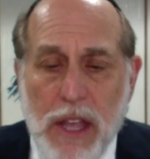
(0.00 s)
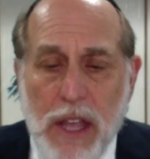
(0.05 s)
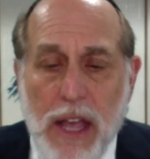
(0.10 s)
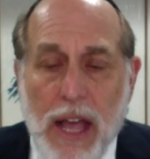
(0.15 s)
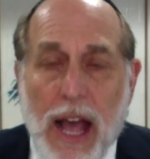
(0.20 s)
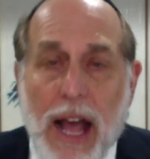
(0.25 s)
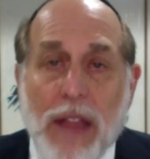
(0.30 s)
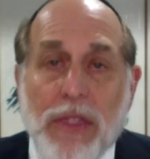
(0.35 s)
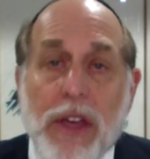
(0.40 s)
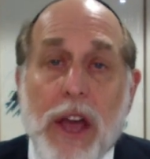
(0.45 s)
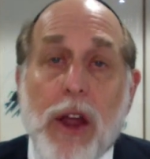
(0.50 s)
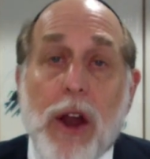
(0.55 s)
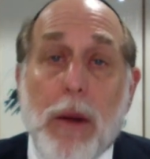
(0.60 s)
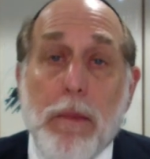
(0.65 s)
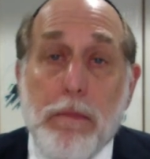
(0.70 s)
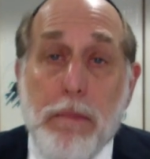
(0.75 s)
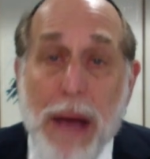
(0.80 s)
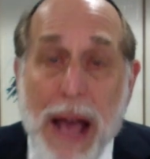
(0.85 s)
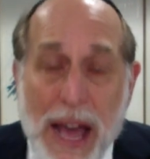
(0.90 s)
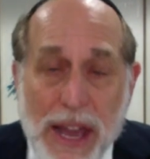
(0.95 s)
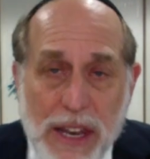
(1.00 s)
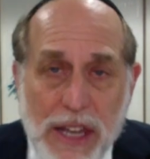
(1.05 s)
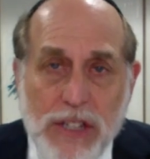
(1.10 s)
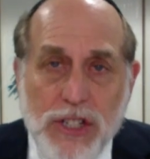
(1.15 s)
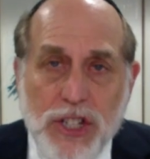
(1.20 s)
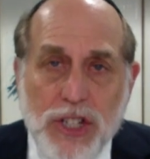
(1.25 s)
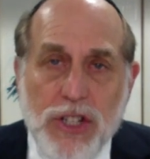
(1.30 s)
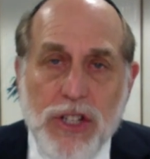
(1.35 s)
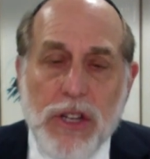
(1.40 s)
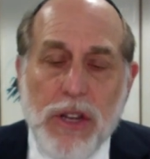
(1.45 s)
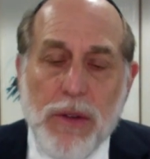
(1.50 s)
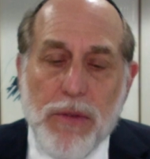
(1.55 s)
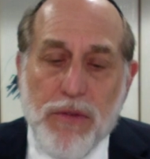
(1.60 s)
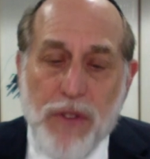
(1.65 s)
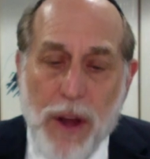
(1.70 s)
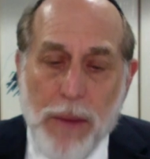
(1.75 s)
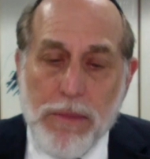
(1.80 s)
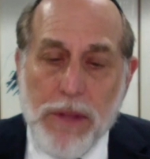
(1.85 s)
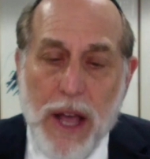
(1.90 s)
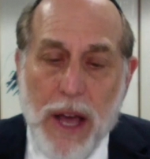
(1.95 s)
and they are banished
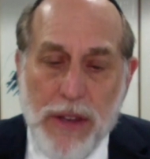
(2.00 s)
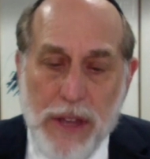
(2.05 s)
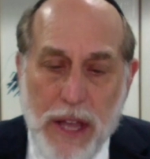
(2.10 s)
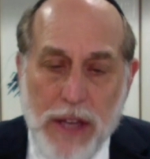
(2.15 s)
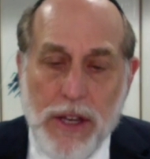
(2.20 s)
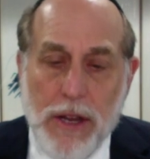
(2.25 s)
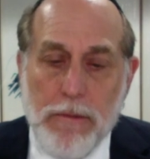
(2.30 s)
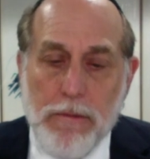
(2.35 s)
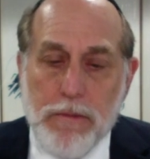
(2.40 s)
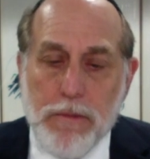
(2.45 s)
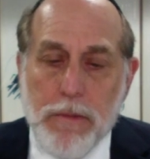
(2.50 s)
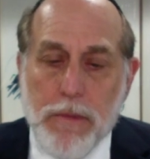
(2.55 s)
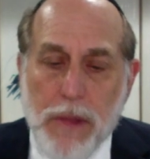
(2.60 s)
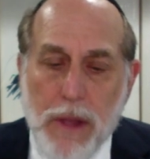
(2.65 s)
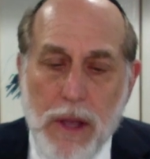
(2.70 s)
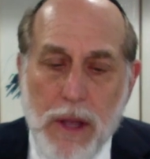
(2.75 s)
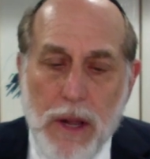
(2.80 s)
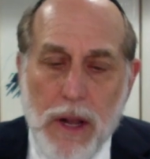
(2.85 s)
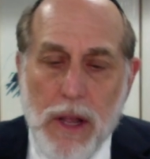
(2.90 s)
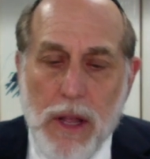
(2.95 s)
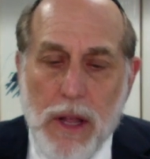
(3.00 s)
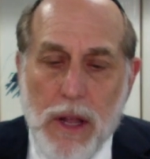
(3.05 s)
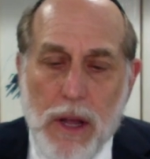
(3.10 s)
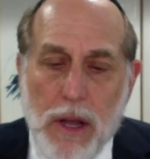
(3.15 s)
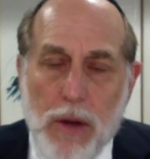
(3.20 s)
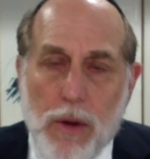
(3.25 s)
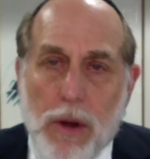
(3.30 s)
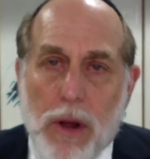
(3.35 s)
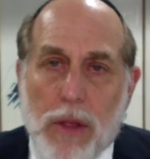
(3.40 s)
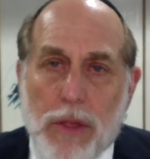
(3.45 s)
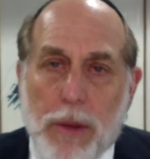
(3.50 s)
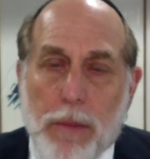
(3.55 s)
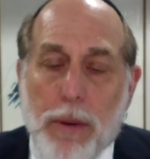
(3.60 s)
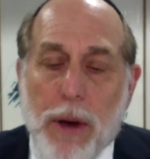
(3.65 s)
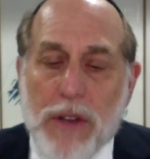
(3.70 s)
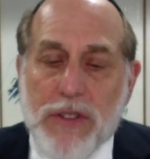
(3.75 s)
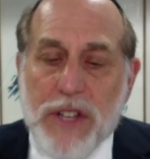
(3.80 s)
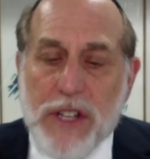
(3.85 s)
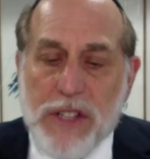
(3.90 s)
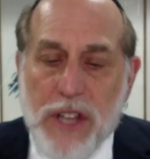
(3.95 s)
from Gan Eden, the
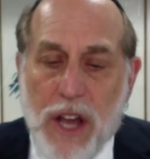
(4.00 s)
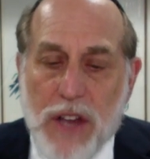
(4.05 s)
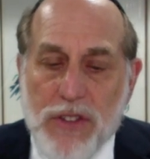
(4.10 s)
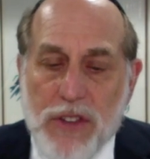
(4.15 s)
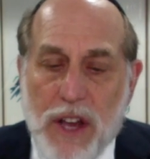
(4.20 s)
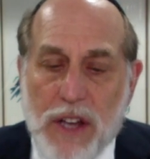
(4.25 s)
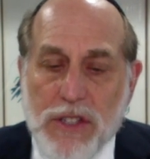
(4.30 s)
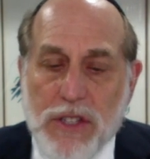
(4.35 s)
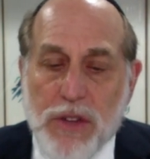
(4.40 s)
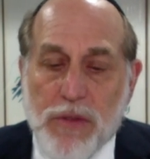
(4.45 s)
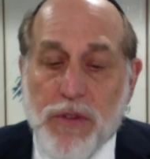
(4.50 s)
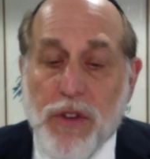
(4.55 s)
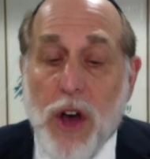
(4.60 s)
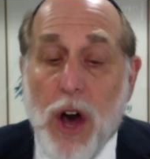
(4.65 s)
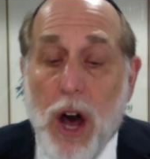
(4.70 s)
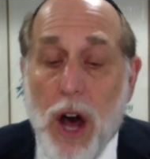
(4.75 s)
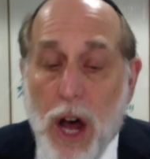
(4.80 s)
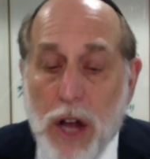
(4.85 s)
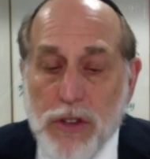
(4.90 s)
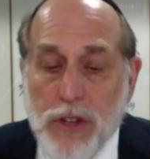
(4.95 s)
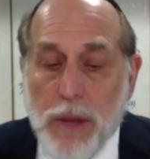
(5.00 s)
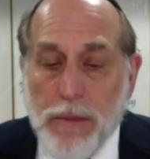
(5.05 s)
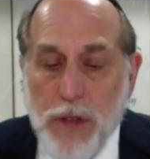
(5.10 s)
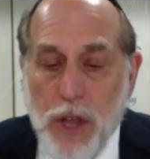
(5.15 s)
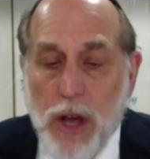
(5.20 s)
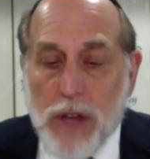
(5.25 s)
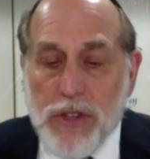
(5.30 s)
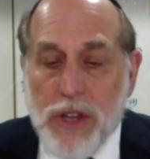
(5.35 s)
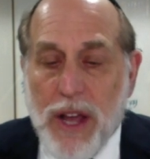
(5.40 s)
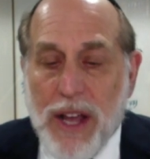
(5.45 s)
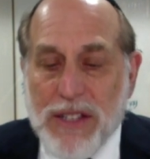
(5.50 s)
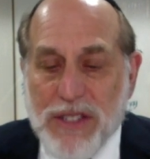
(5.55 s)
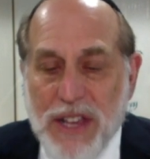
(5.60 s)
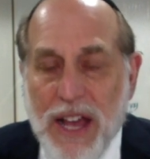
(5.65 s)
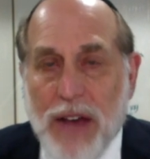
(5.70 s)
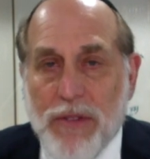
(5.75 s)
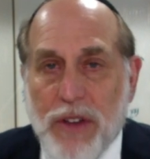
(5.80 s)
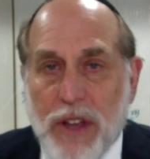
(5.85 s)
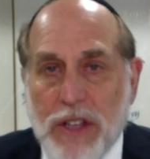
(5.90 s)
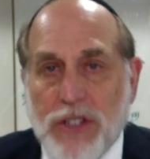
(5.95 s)
Pasuk tells us, V'ha'adam yada es
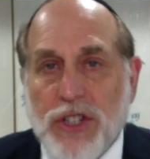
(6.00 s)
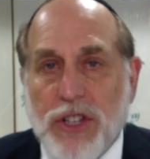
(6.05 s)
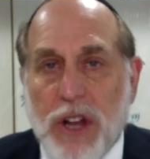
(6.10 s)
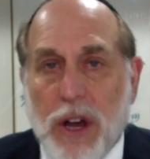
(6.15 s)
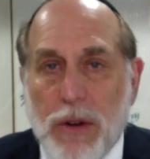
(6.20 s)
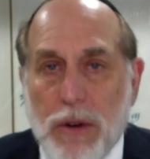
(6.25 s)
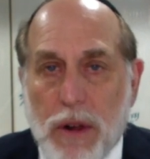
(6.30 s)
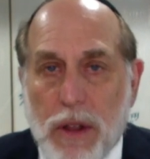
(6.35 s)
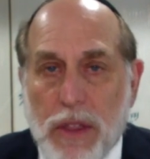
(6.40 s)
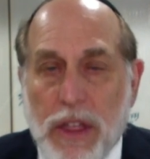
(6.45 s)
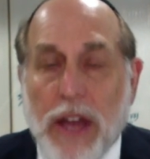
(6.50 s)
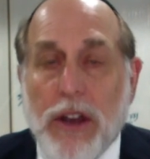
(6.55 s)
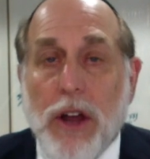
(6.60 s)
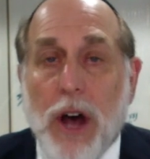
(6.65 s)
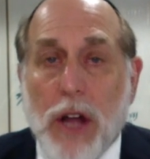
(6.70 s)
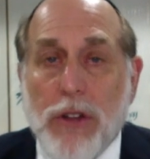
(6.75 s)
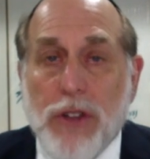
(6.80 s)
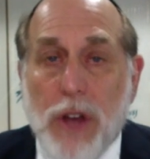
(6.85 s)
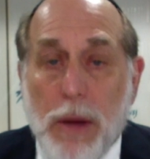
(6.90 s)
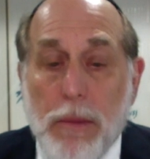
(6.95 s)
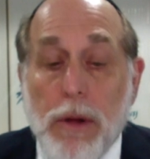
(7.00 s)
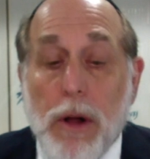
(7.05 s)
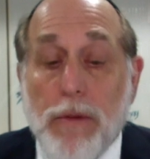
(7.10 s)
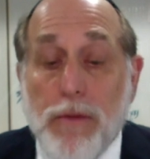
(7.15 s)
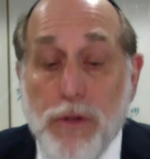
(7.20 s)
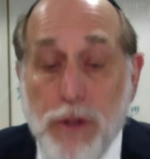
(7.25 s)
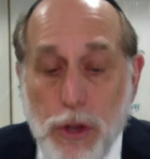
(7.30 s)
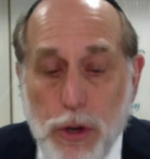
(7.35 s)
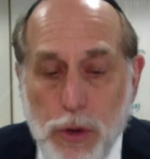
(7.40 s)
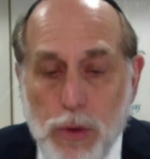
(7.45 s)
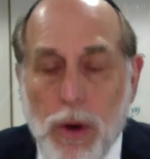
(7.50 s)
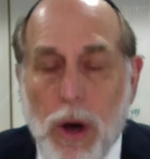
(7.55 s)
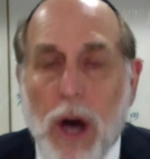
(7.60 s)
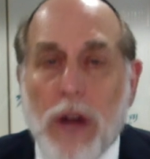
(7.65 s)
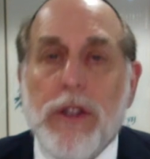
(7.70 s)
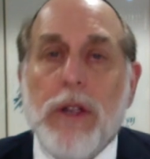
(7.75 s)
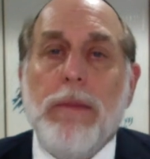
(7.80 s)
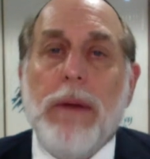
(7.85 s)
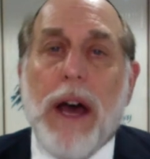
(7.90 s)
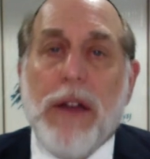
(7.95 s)
Chava ishto, that Adam knew,
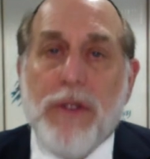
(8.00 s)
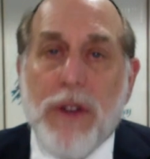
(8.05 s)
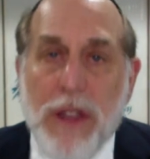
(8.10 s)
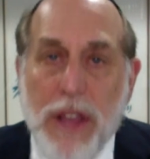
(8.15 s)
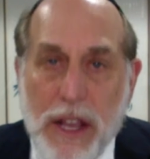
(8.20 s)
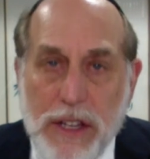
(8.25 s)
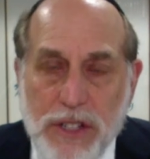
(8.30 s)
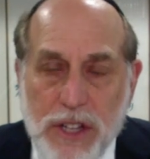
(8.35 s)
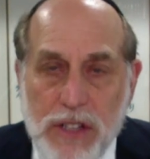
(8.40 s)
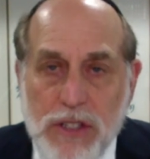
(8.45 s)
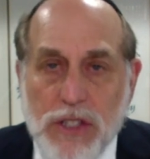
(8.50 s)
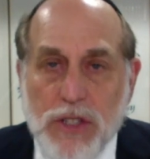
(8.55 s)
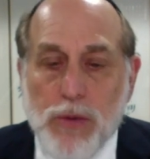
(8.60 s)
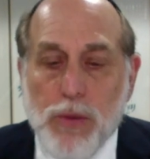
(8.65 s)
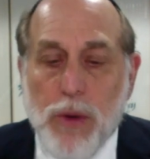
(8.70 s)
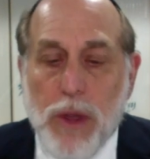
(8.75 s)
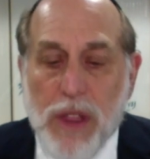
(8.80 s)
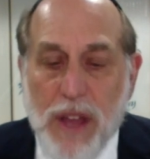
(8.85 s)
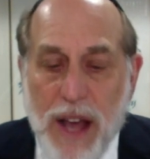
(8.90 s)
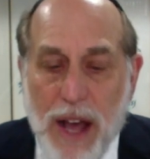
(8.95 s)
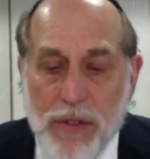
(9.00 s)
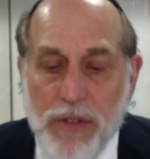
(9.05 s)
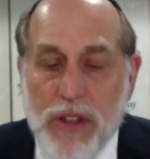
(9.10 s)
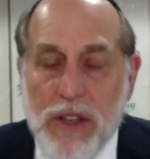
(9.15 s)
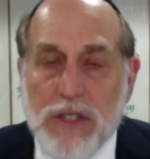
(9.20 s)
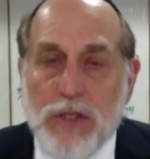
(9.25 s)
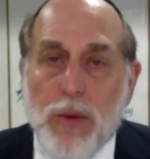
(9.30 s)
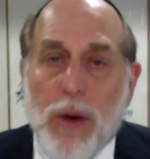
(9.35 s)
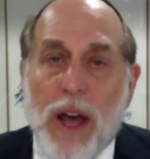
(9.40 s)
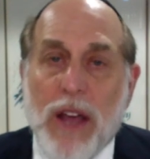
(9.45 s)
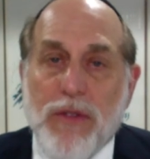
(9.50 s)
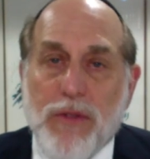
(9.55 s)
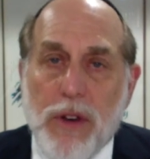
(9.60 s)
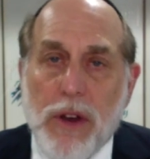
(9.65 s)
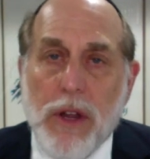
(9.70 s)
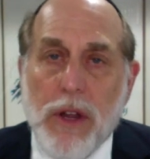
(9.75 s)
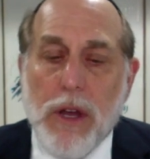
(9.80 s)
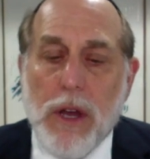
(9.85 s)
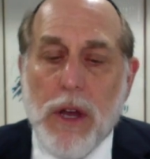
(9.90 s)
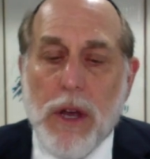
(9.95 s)
Adam had relations with Chava, his wife,
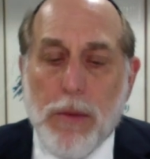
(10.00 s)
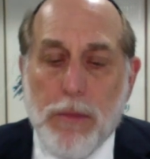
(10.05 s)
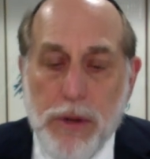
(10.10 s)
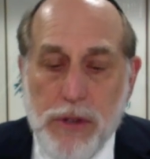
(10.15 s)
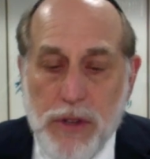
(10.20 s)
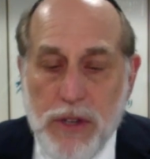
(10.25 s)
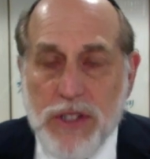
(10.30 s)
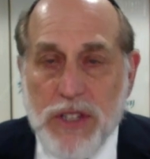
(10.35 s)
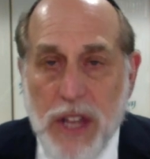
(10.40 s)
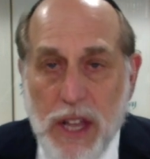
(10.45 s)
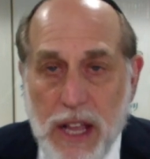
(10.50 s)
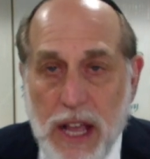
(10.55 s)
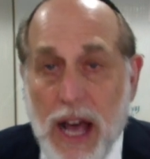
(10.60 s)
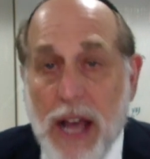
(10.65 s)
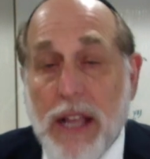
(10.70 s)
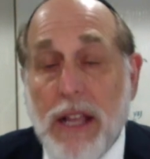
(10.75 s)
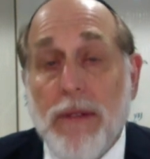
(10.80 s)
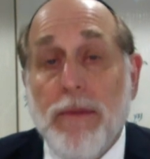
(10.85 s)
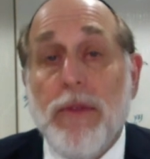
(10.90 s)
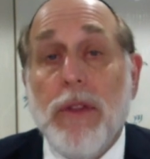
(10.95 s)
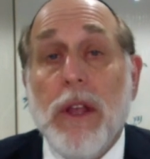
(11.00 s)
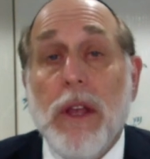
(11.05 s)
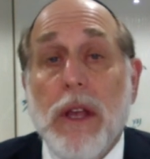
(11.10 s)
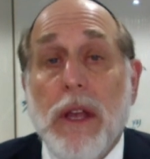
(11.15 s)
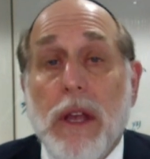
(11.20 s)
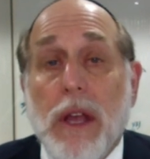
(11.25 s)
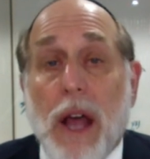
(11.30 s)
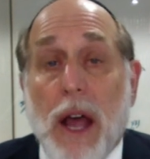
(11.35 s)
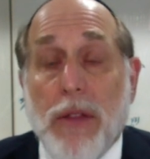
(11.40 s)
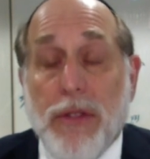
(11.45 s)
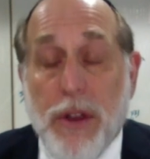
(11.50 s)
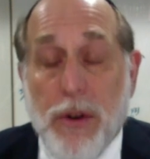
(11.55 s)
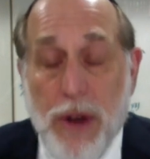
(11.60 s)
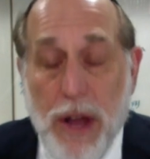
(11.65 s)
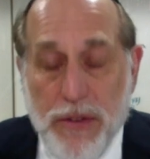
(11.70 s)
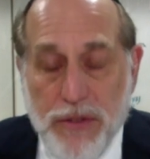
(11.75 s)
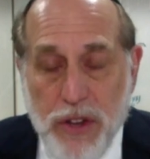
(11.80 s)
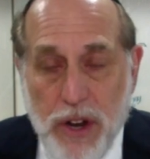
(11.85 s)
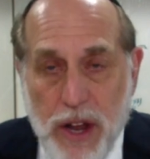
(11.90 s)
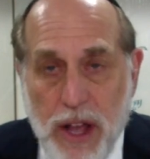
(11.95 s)
producing Kayim, and
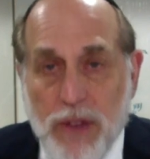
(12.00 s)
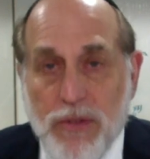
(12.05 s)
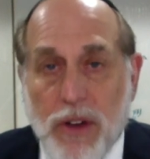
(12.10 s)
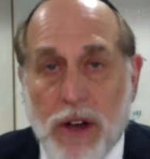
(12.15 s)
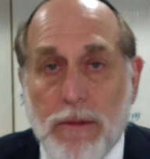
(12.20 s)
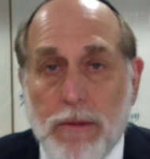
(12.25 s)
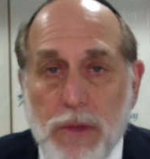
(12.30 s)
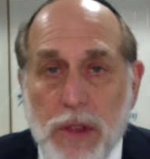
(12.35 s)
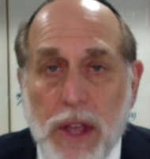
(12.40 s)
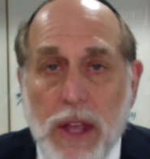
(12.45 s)
thereafter Heva.